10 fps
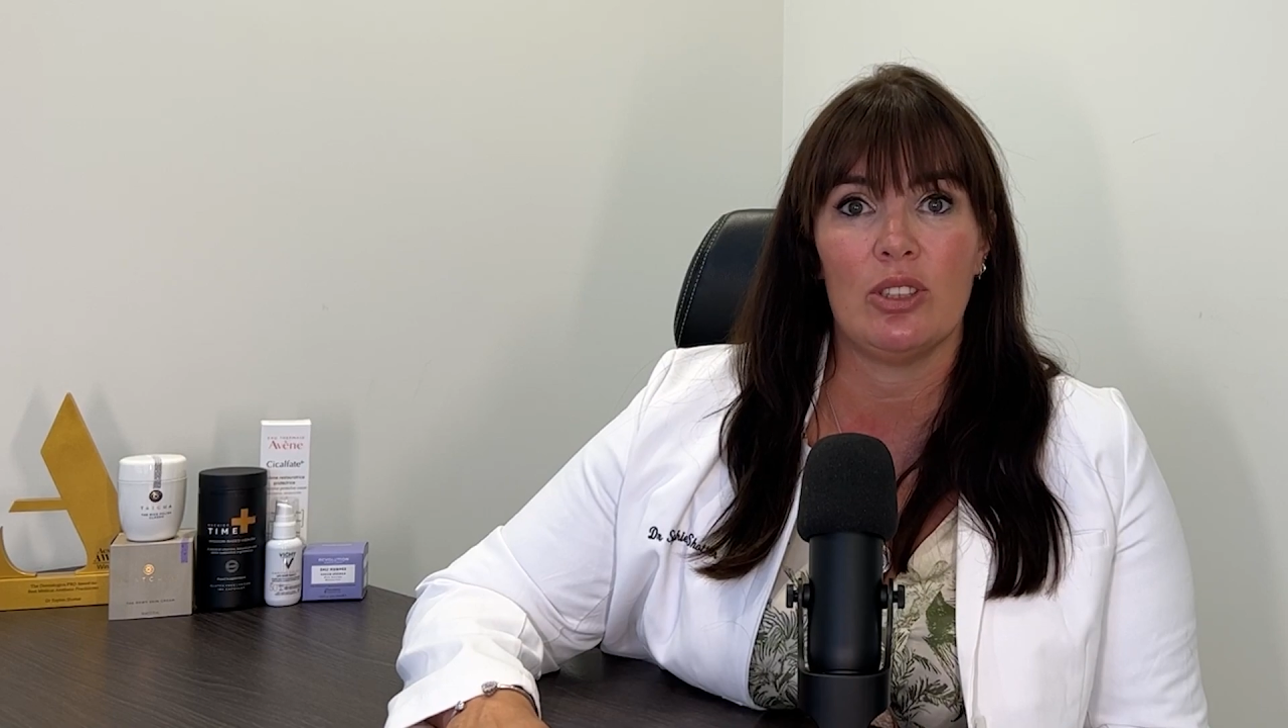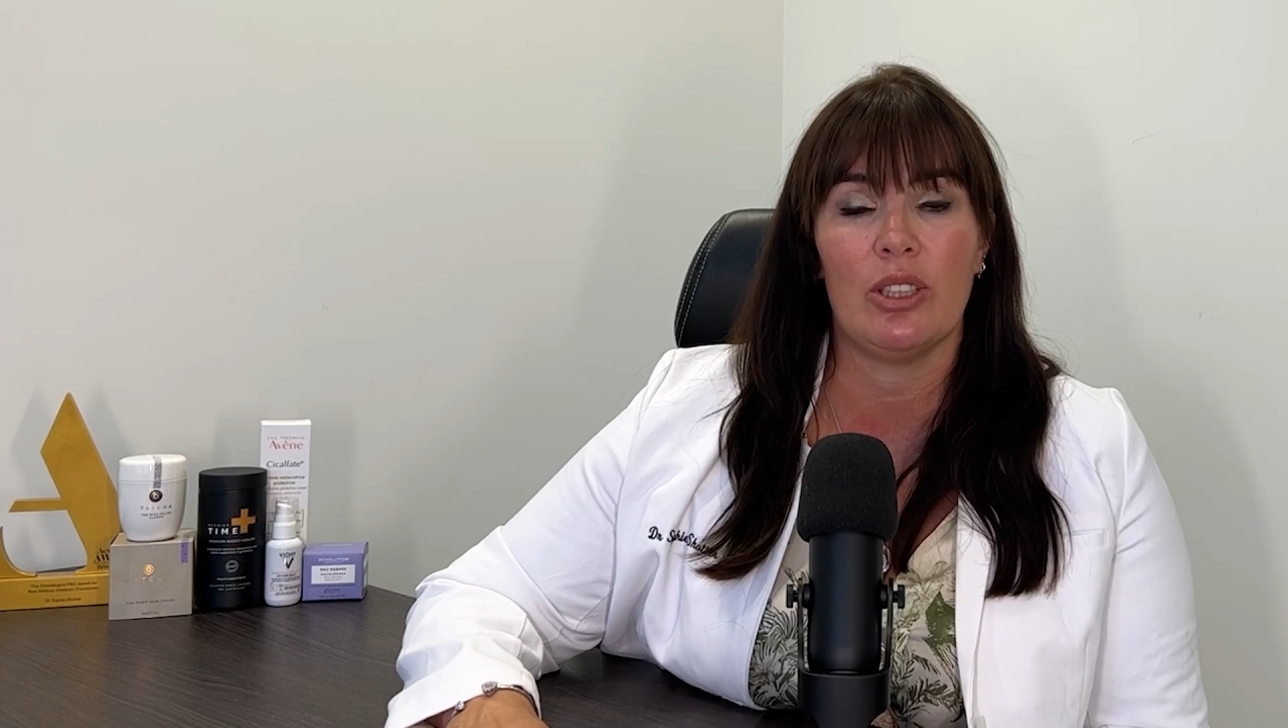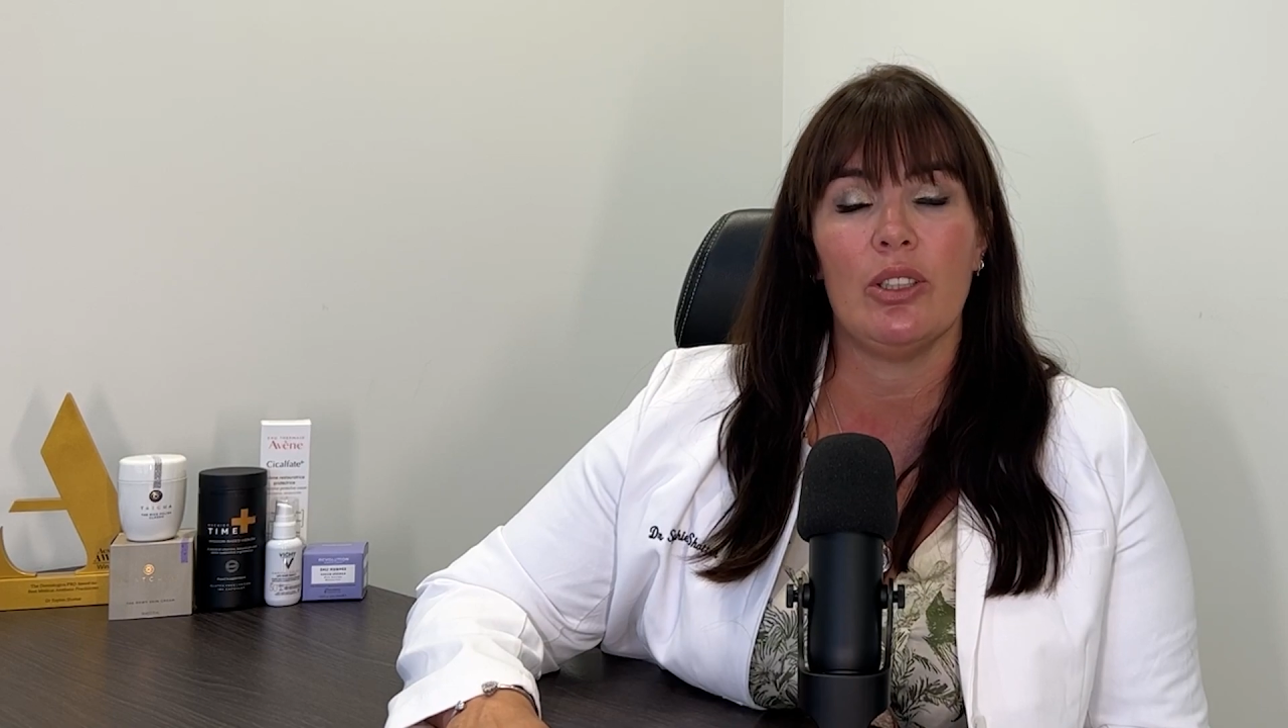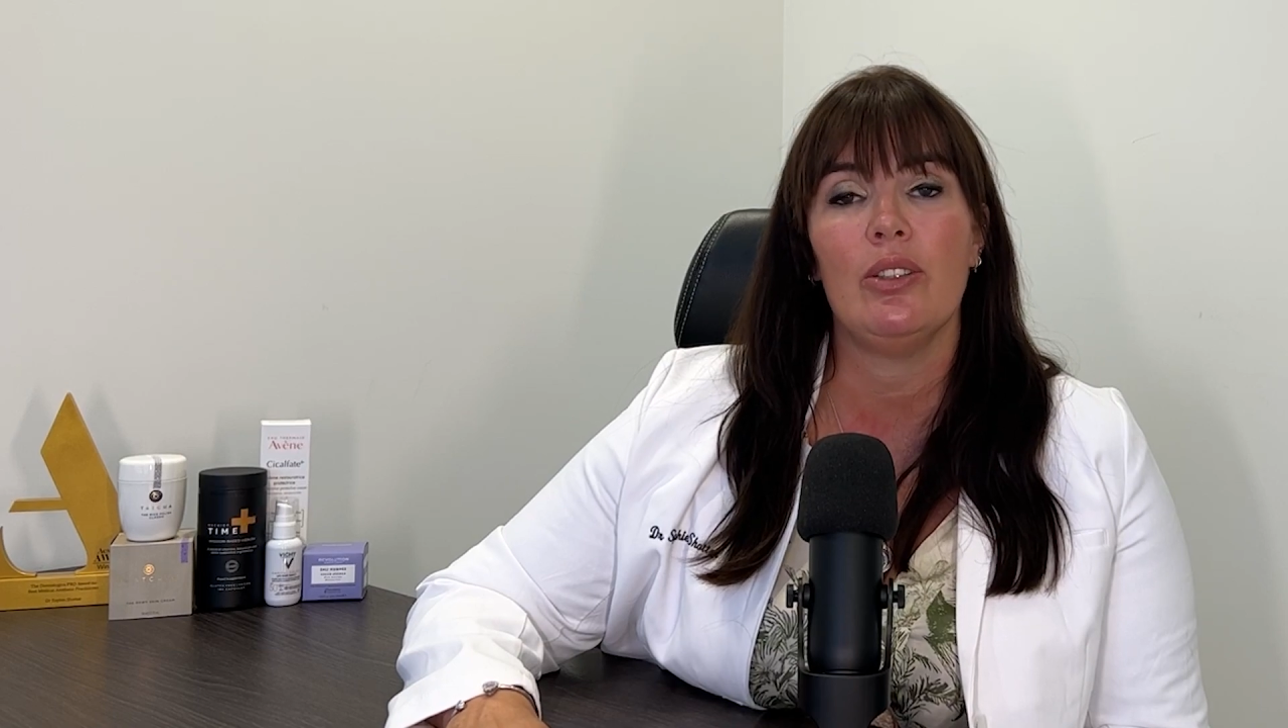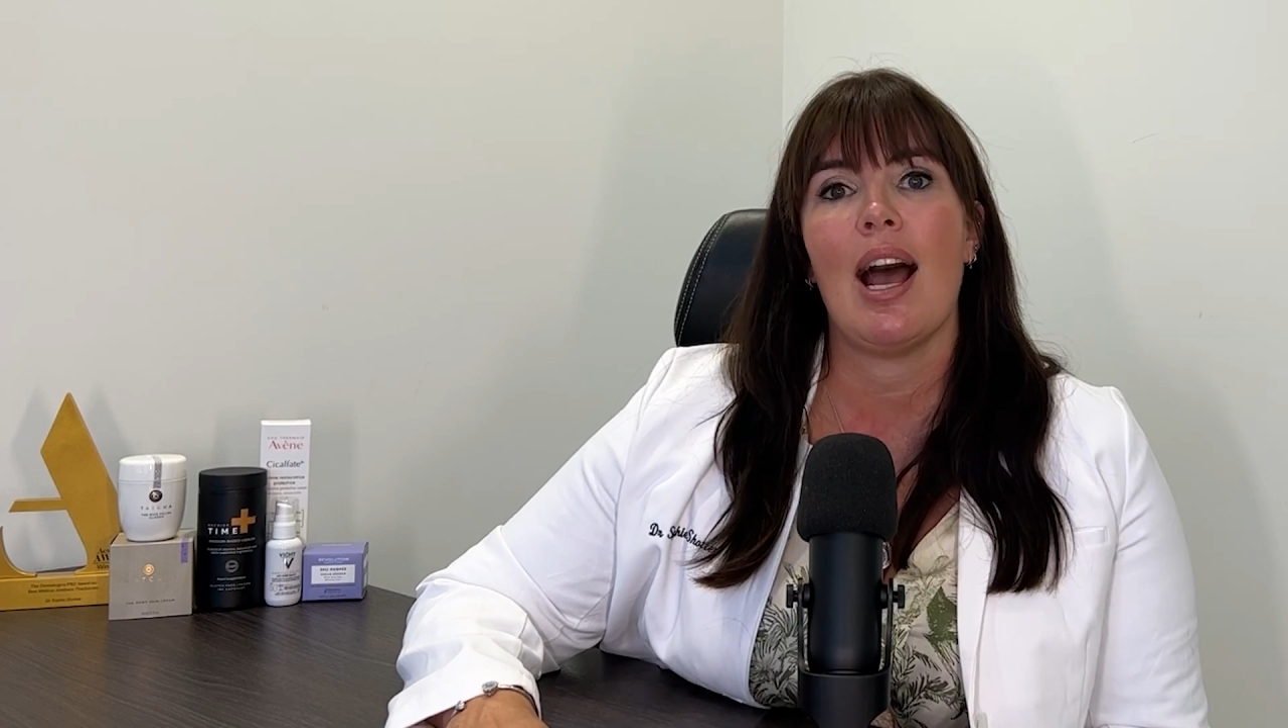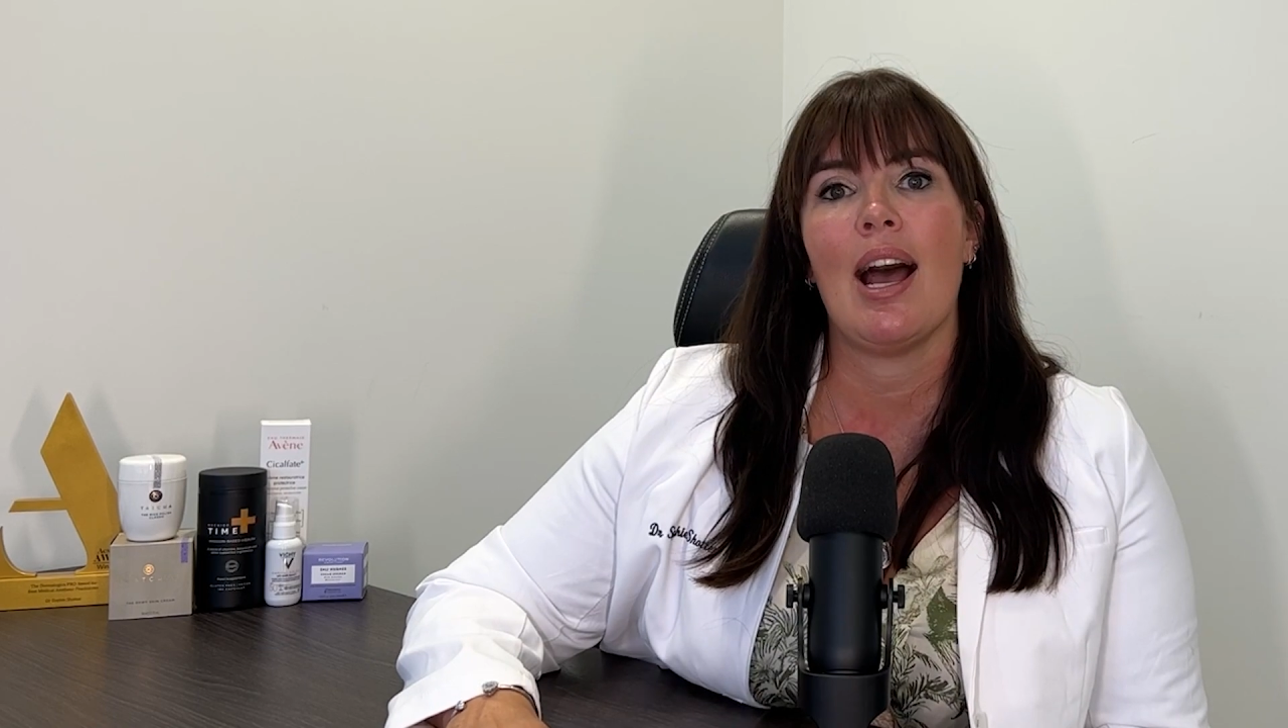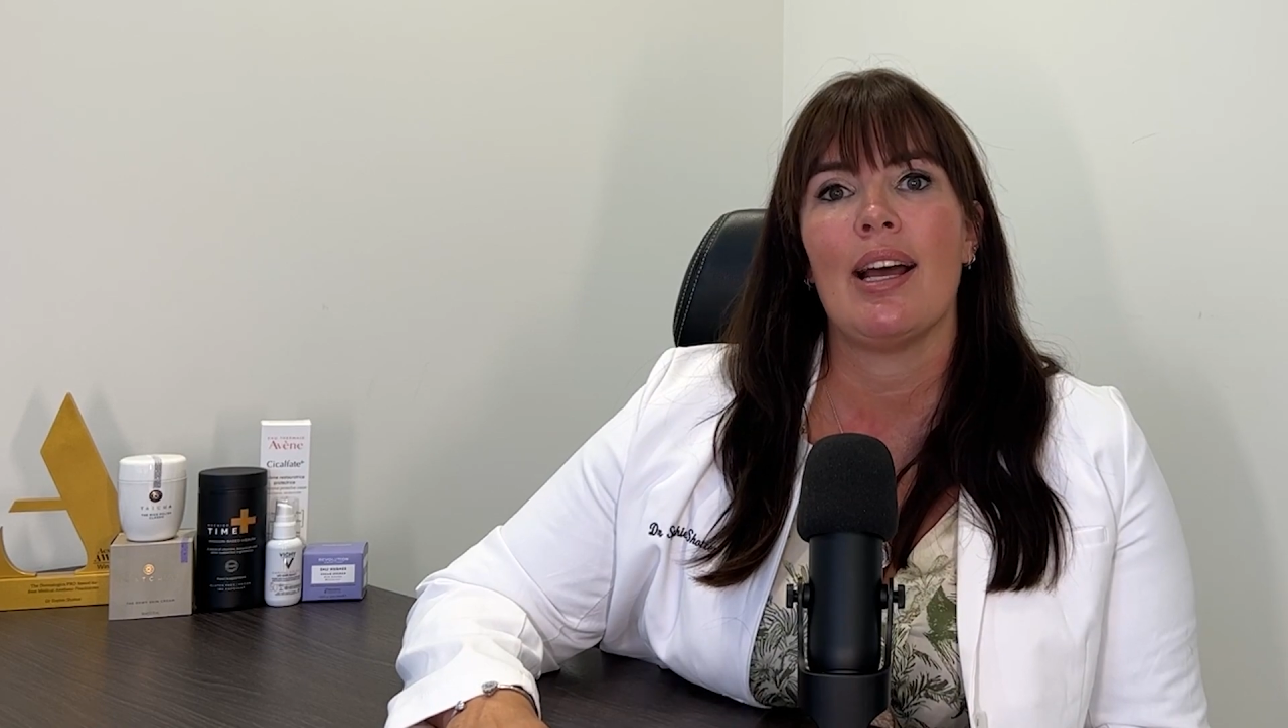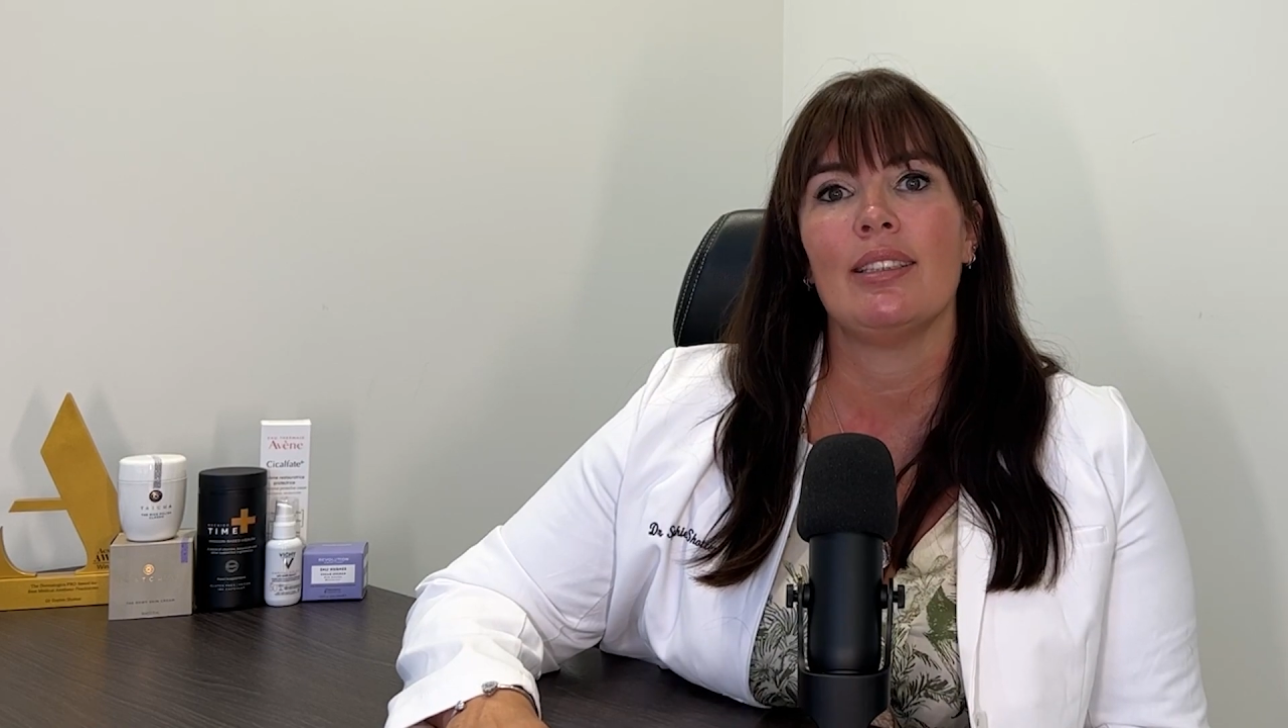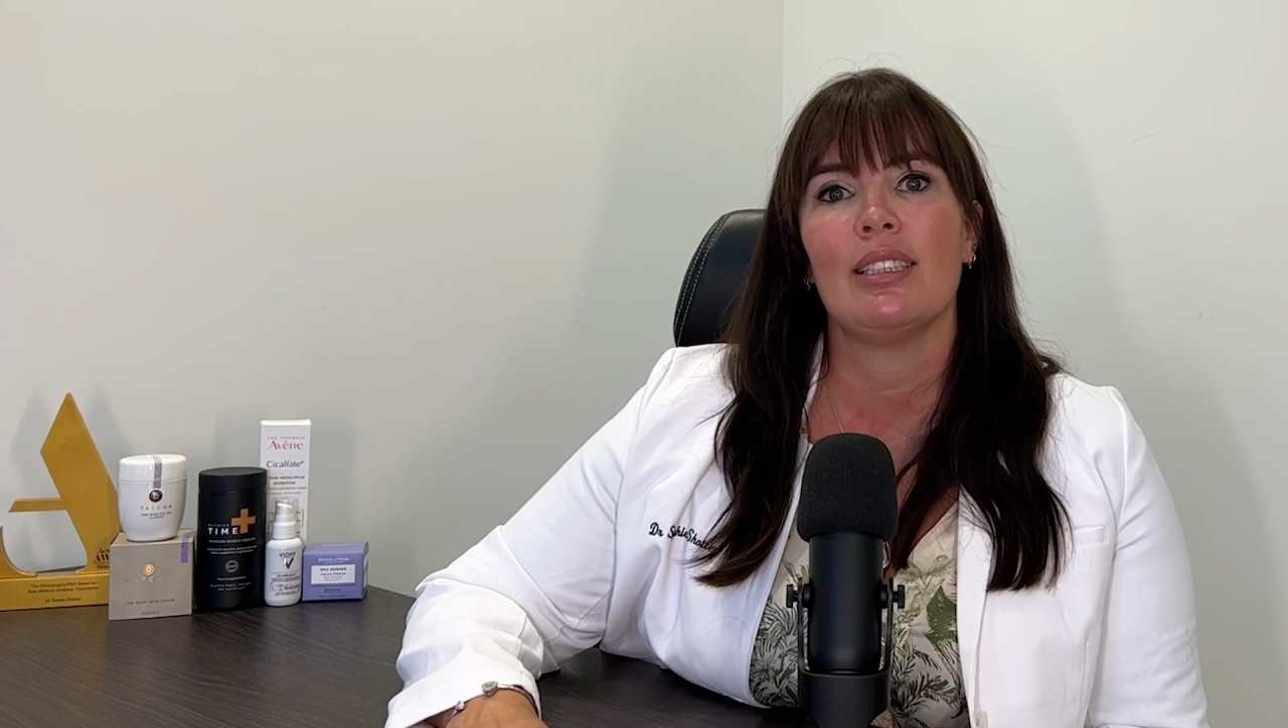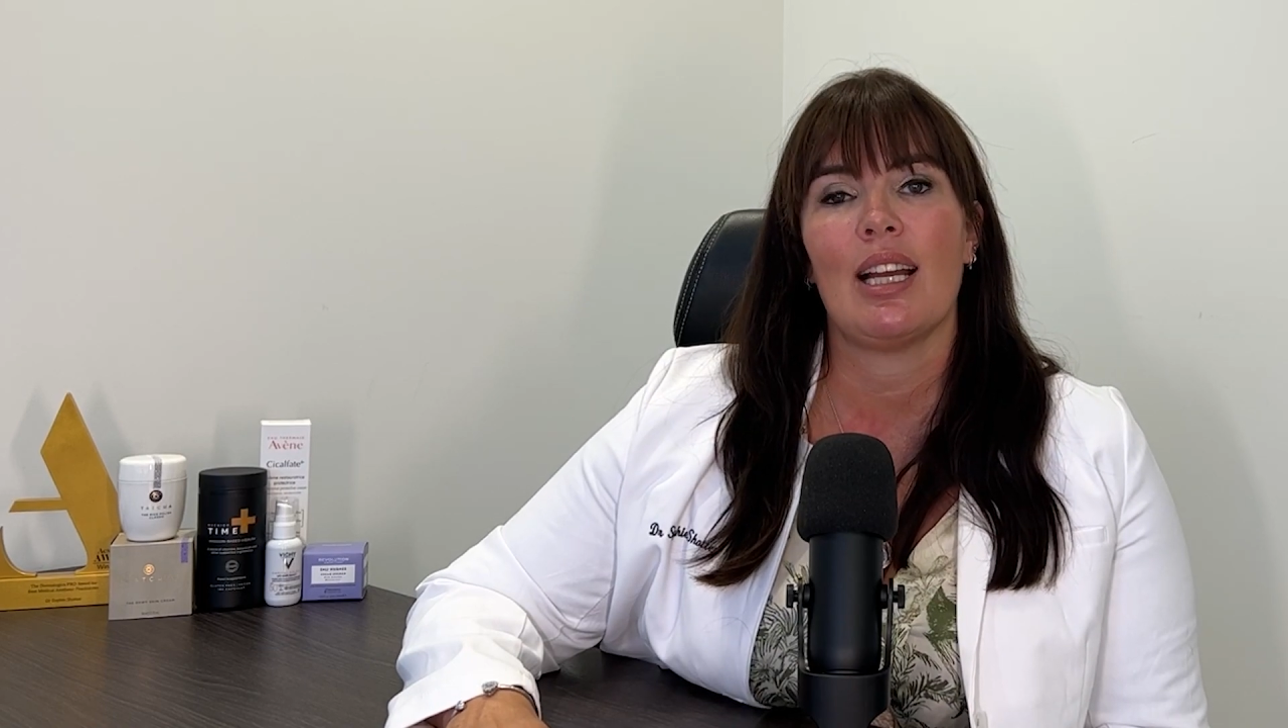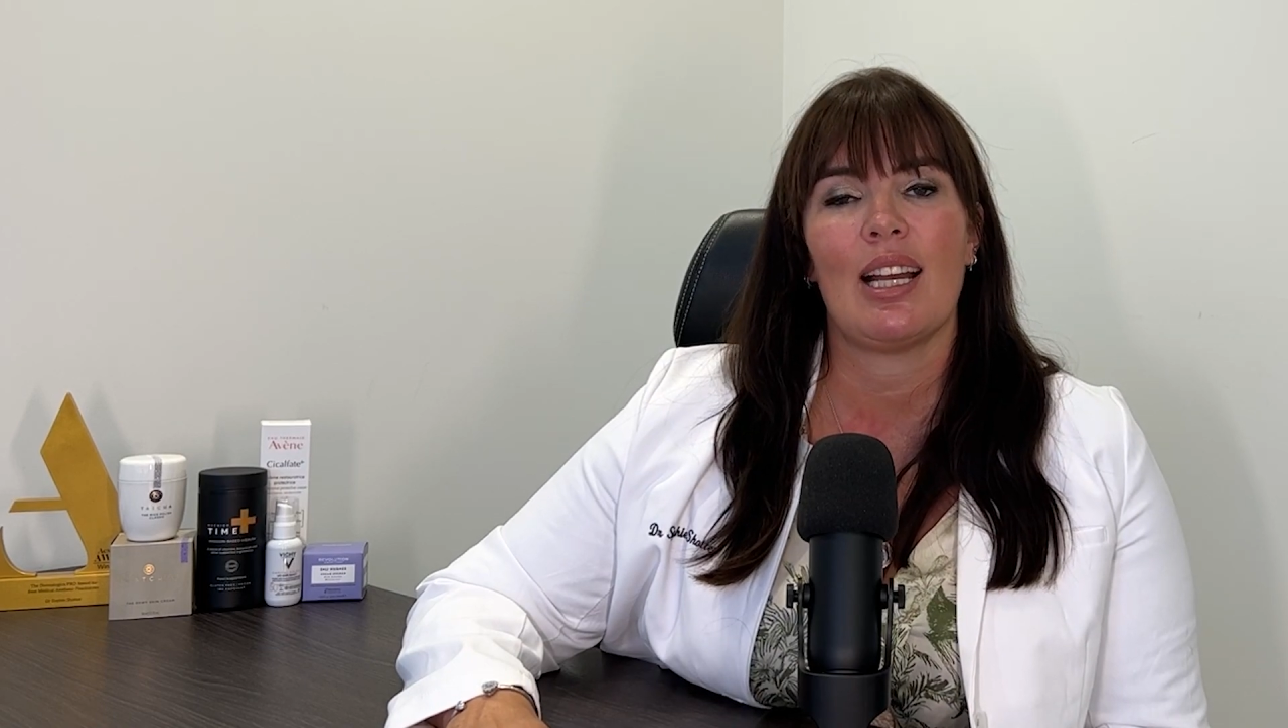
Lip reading: to and